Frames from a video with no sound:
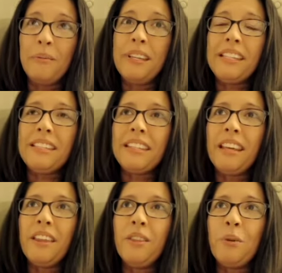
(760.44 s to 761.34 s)
is
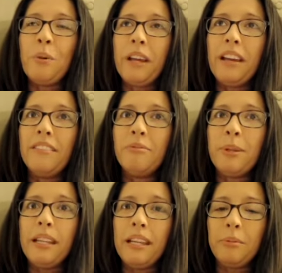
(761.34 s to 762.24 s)
the way I've
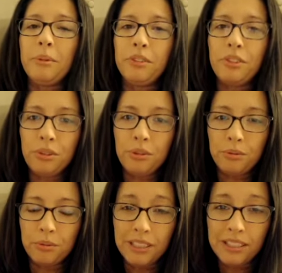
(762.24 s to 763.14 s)
been able to
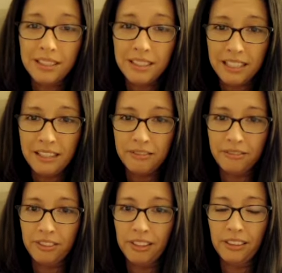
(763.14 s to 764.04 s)
receive
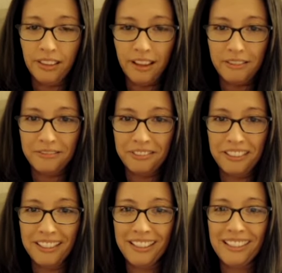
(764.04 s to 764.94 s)
love
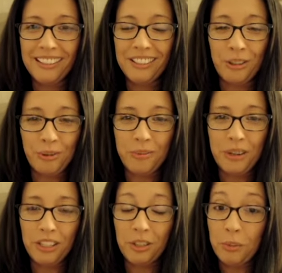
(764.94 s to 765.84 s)
so
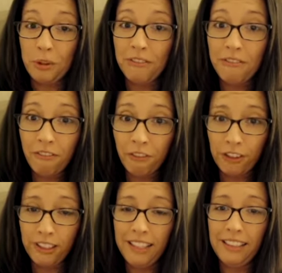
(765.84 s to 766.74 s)
much more
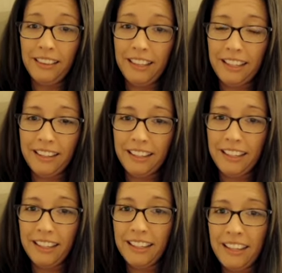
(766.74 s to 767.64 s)
fully
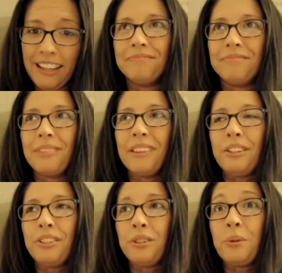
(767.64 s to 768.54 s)
lately.
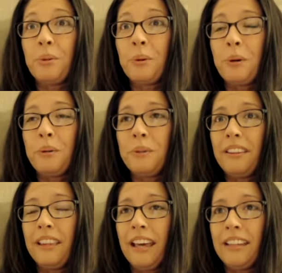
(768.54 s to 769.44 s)
There's a quote
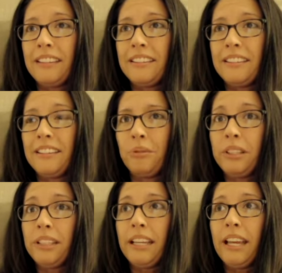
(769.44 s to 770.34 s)
that
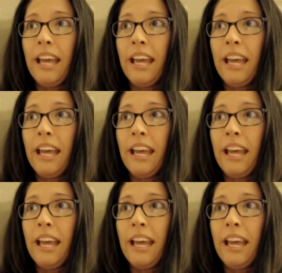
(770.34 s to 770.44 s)
really